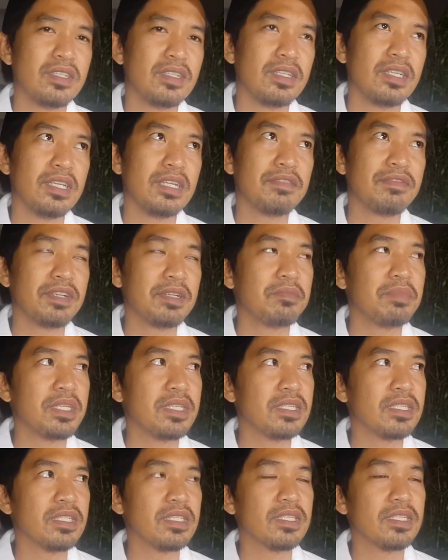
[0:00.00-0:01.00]
in the
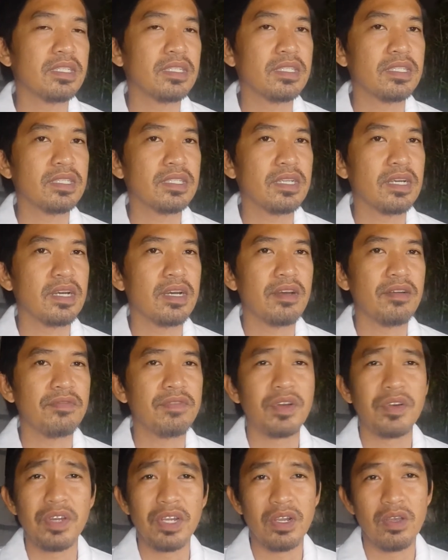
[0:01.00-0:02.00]
Philippines is
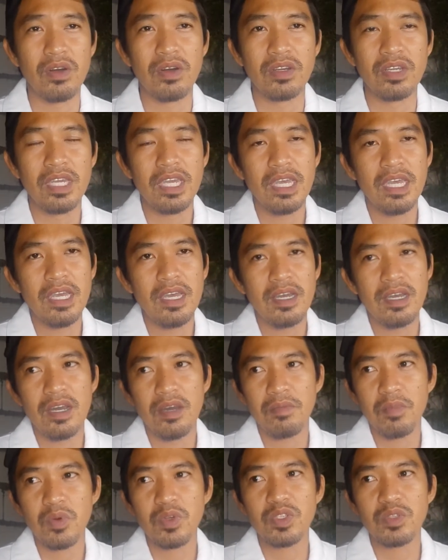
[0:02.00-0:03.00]
very long.
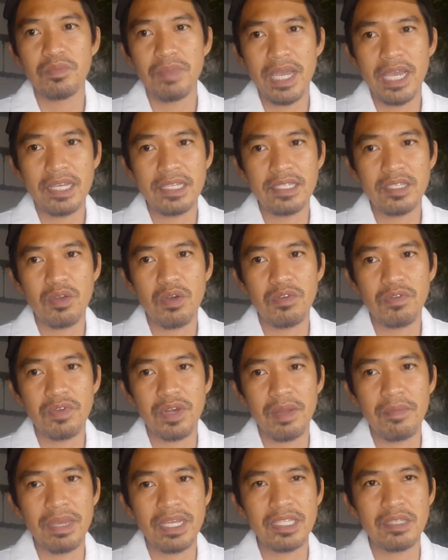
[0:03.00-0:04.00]
Most banks offer
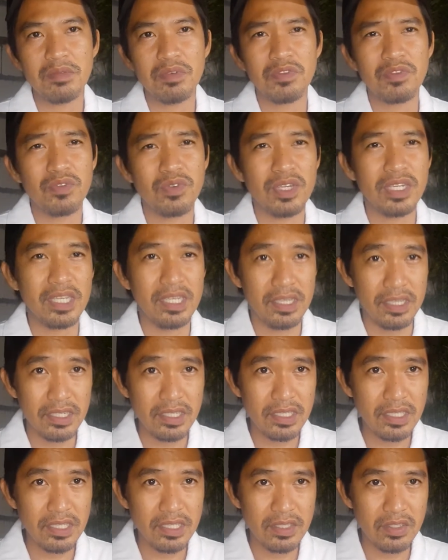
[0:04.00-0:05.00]
a maximum of 20
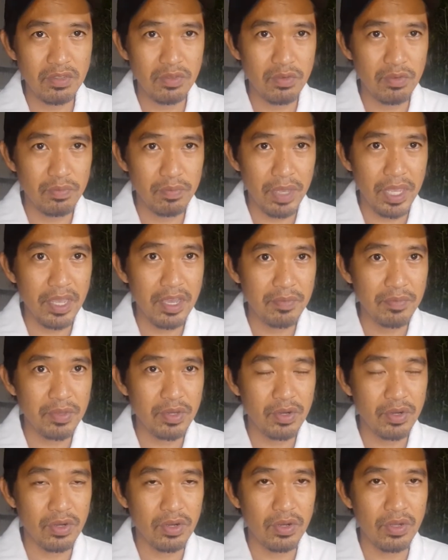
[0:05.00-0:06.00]
years to pay up
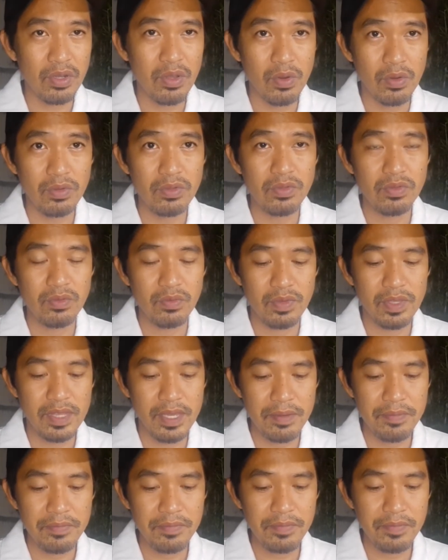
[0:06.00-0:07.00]
your loan with
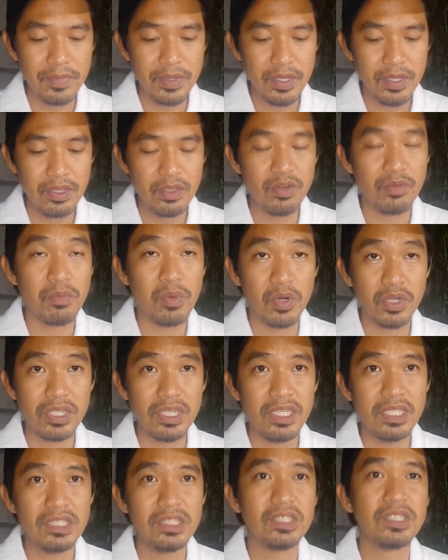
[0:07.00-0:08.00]
them, your
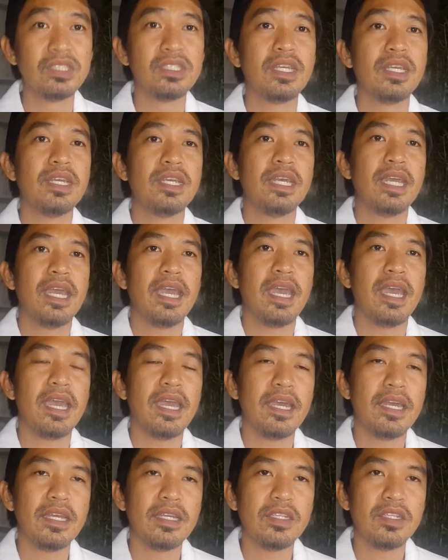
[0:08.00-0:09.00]
mortgage.
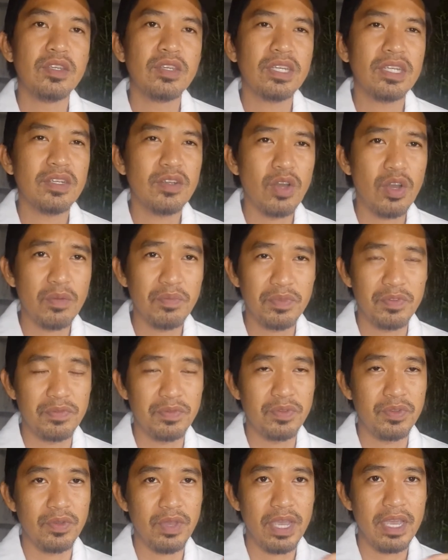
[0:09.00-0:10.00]
And you can opt
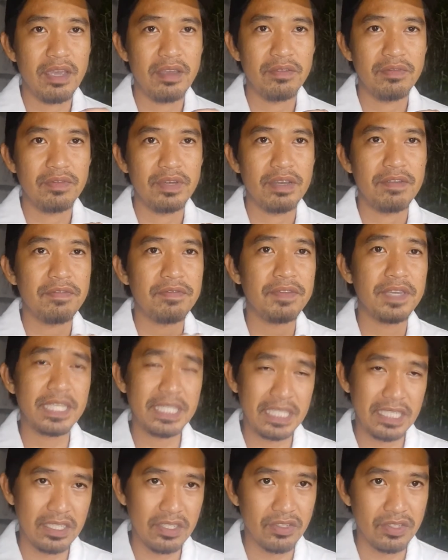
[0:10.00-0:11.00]
to have a fixed
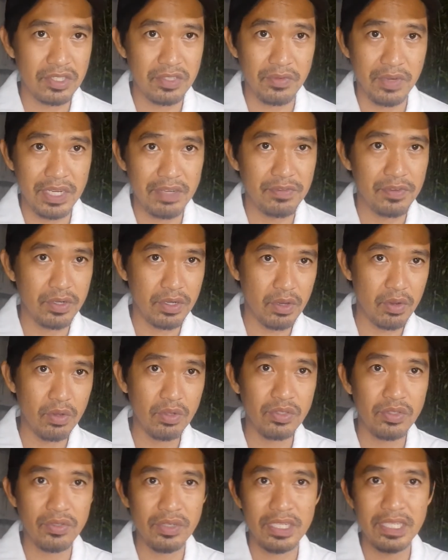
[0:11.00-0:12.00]
interest rate for the whole
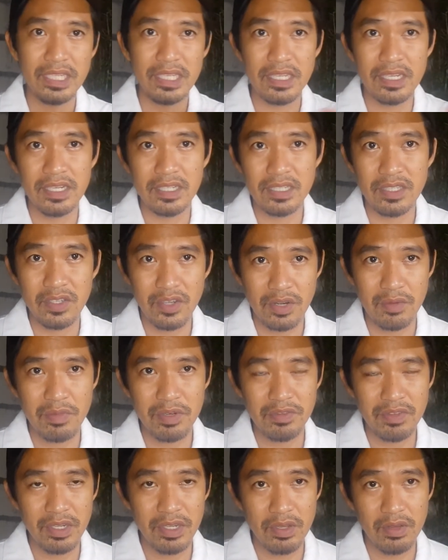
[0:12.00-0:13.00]
20-year term of
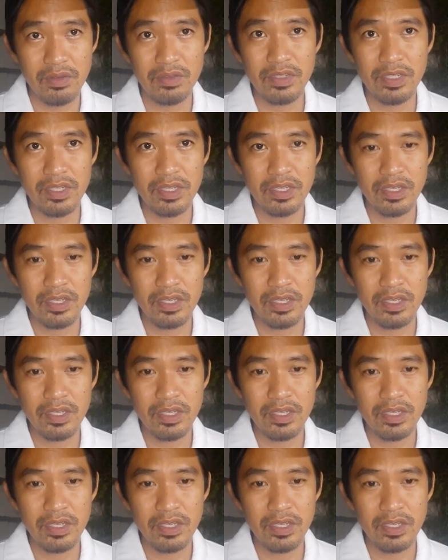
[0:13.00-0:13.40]
the loan,